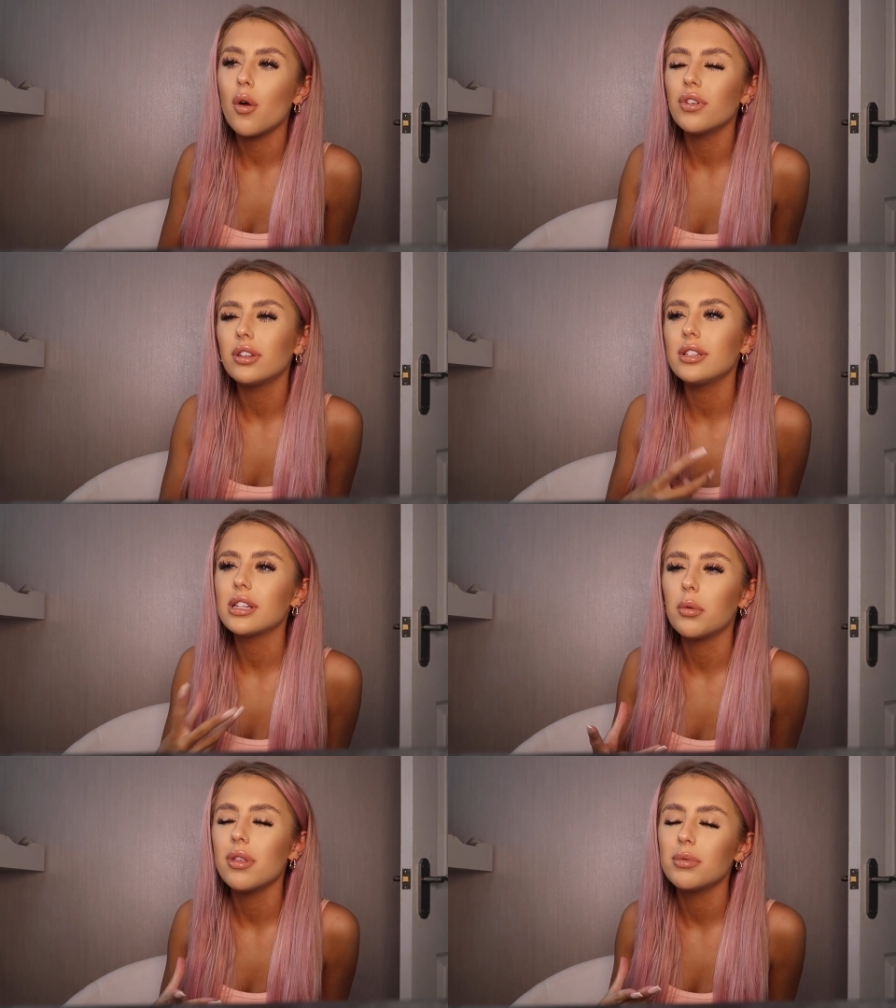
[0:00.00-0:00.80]
Obviously,
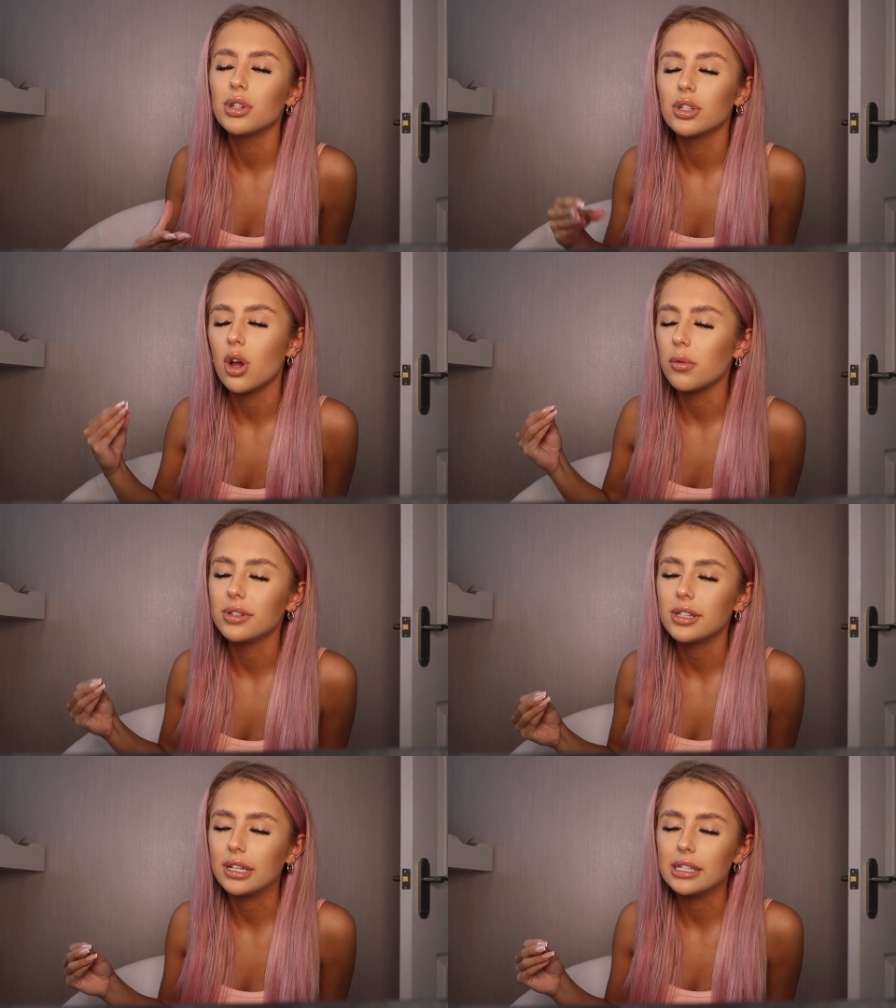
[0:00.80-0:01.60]
some of them are just common
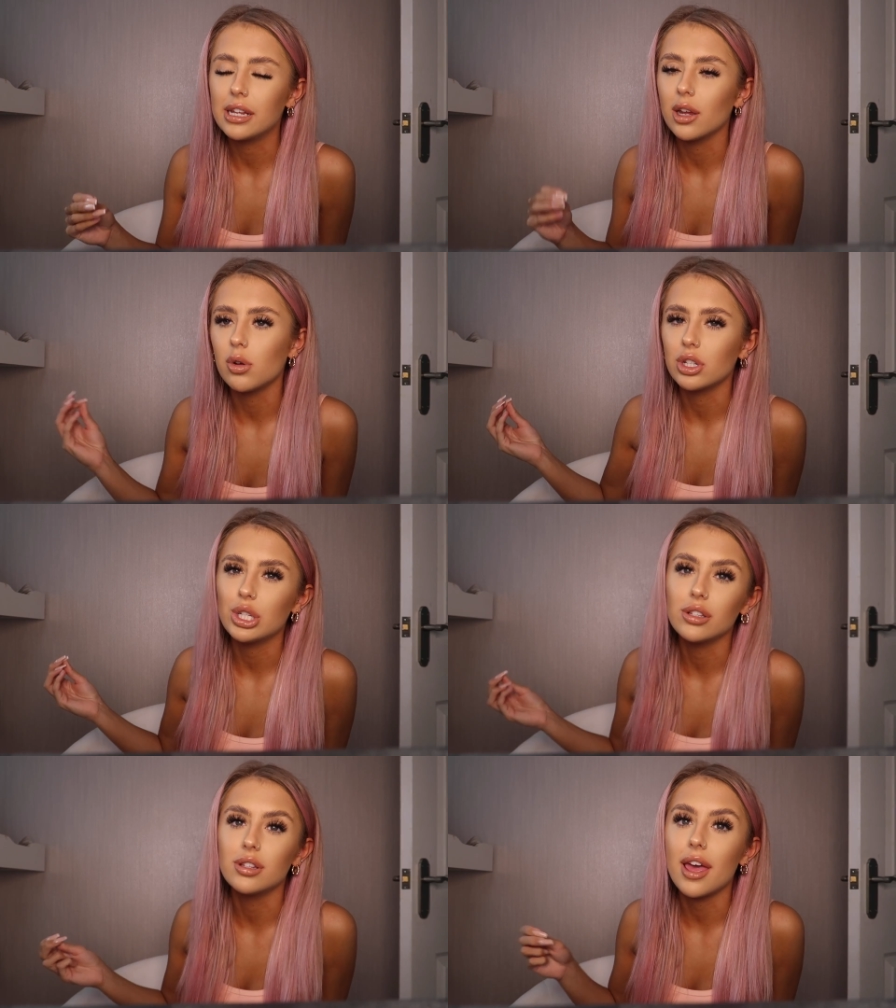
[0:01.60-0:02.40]
sense like
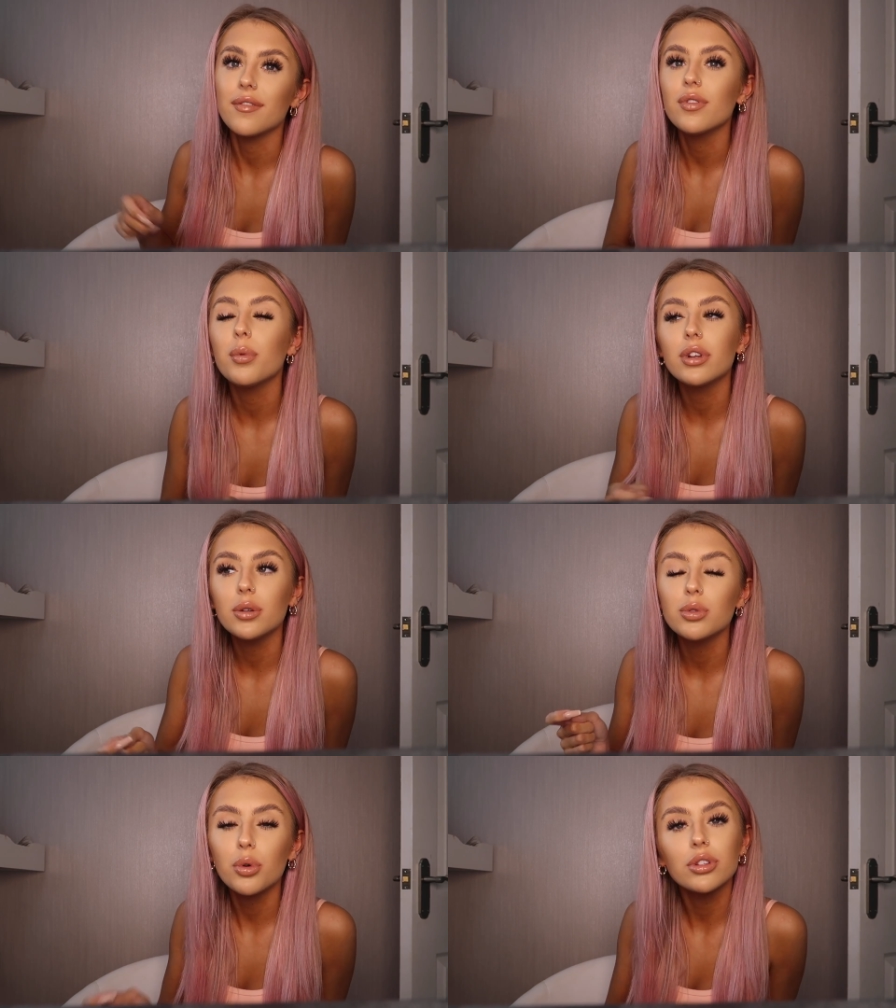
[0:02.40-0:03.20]
questions that everybody
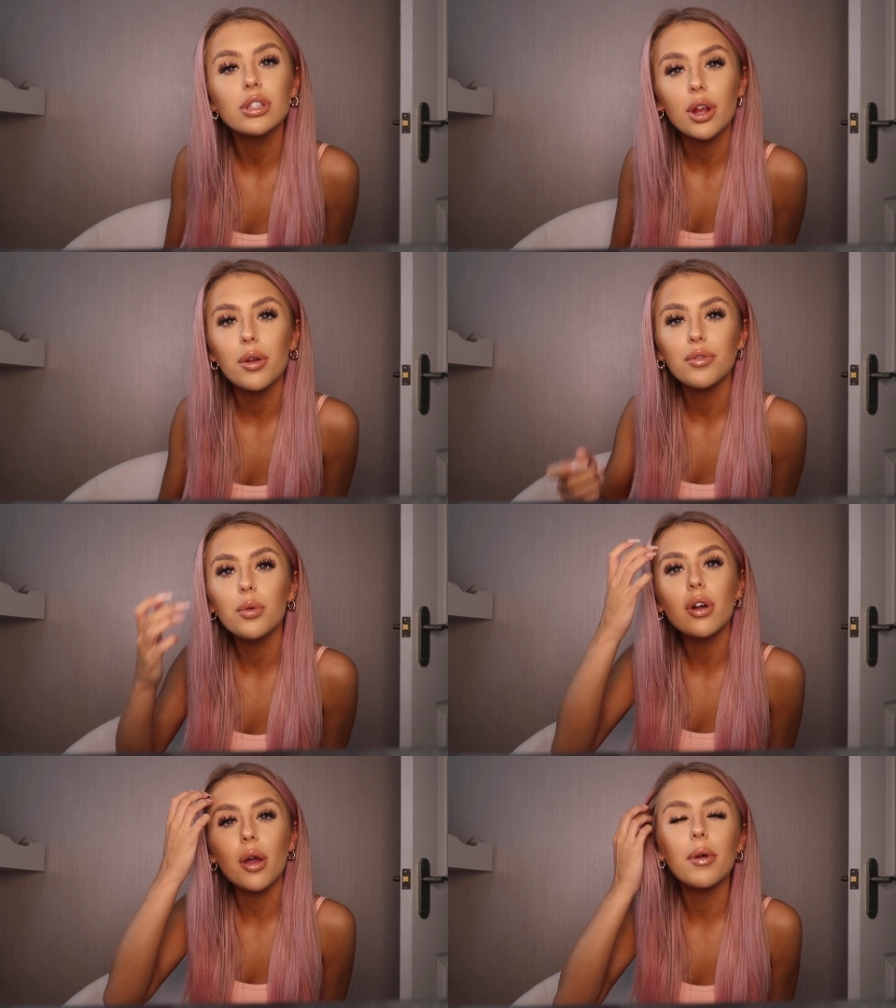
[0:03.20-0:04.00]
would want to know if you
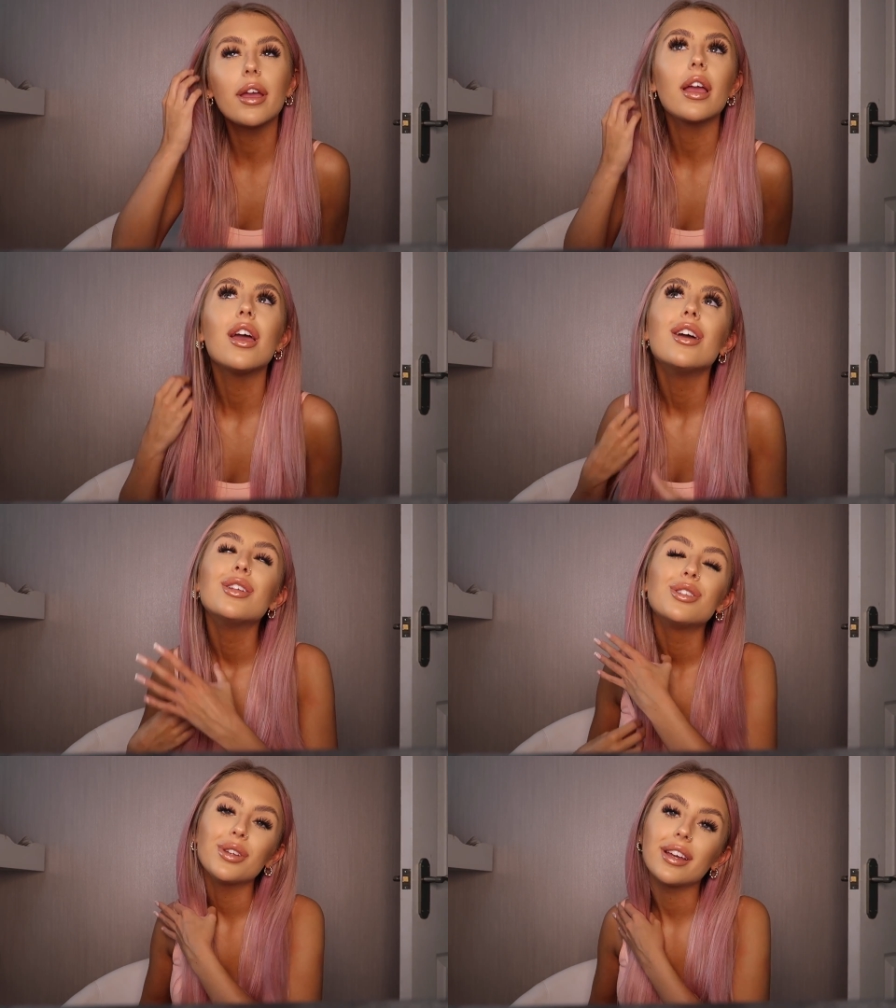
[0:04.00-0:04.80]
were going
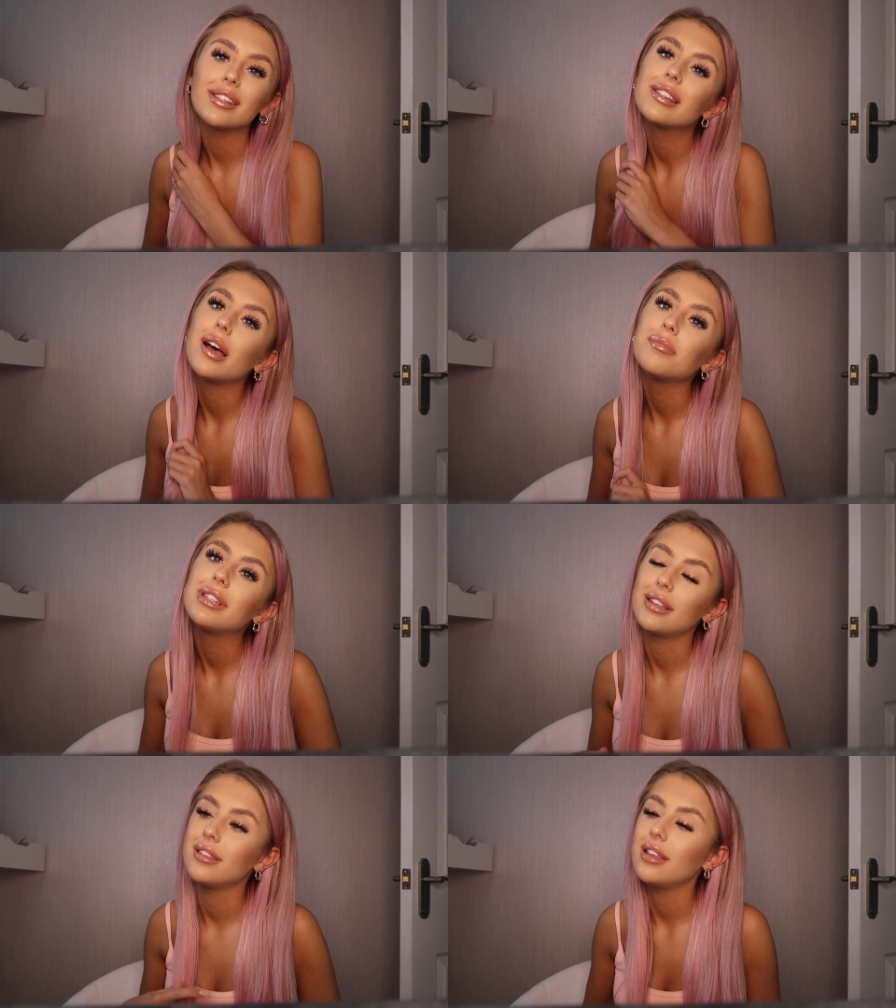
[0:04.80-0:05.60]
to get stabbed
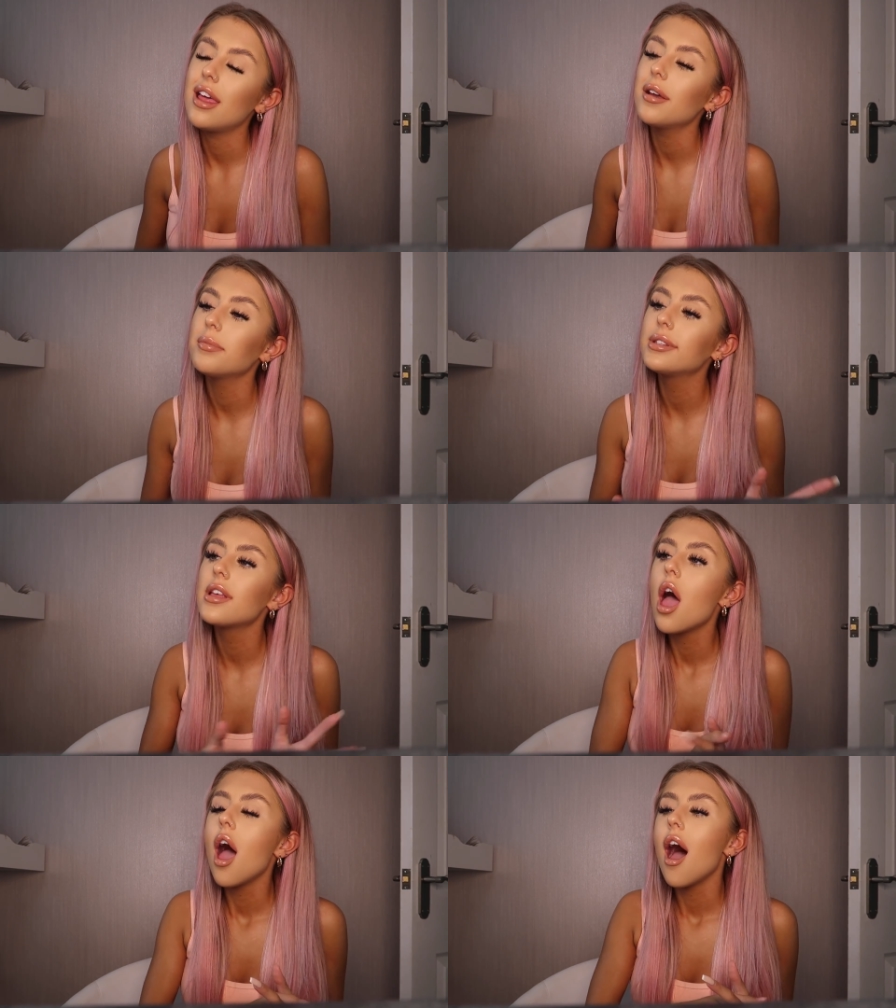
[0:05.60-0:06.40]
in the lips.
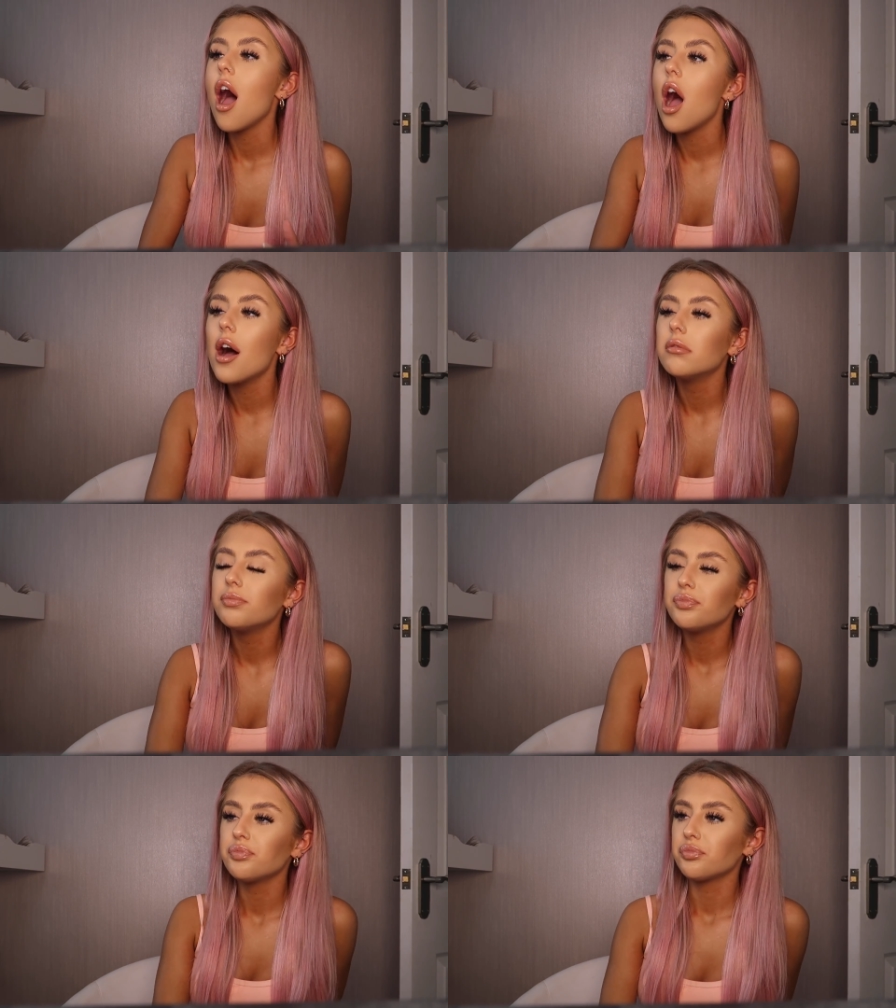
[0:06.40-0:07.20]

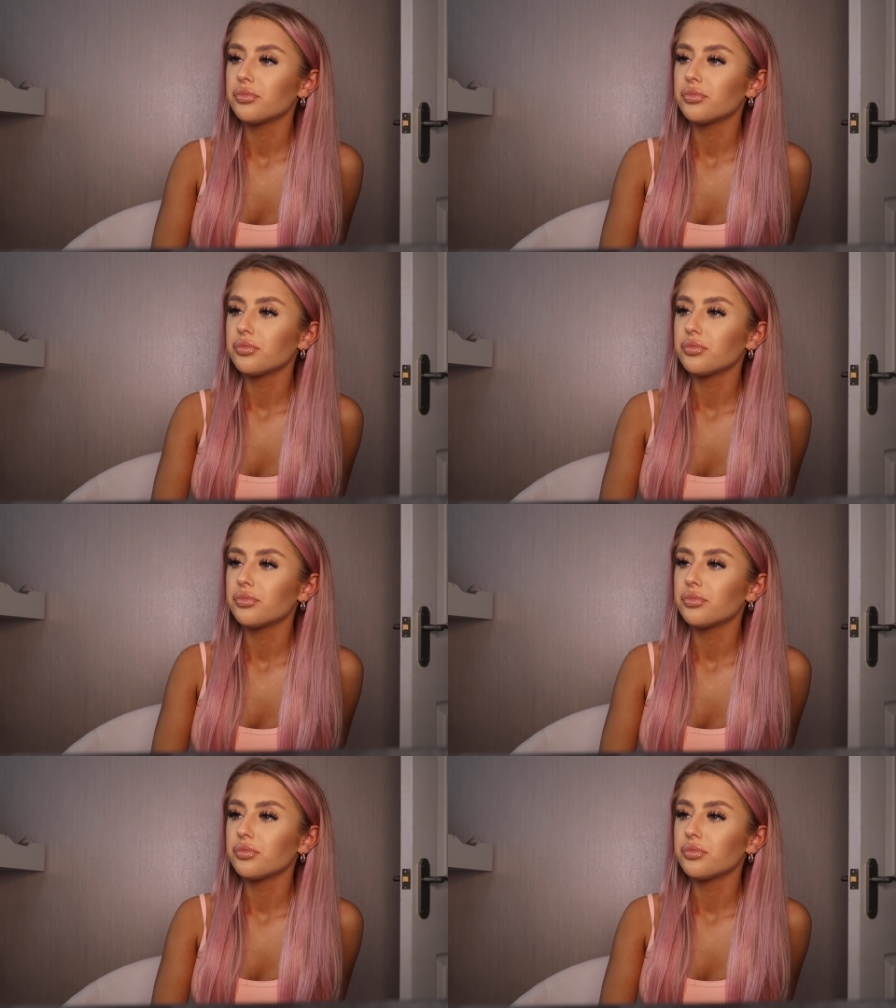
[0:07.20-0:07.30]
Um,